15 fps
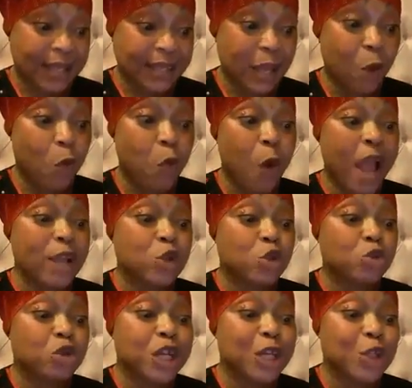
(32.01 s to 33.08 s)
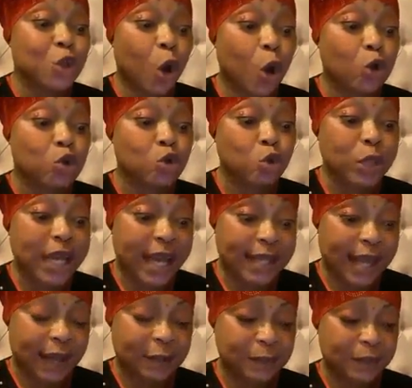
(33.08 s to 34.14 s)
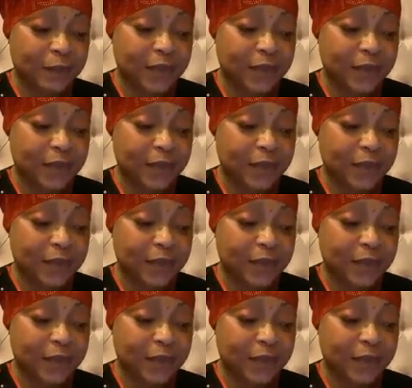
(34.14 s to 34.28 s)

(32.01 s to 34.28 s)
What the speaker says: They went through it all together.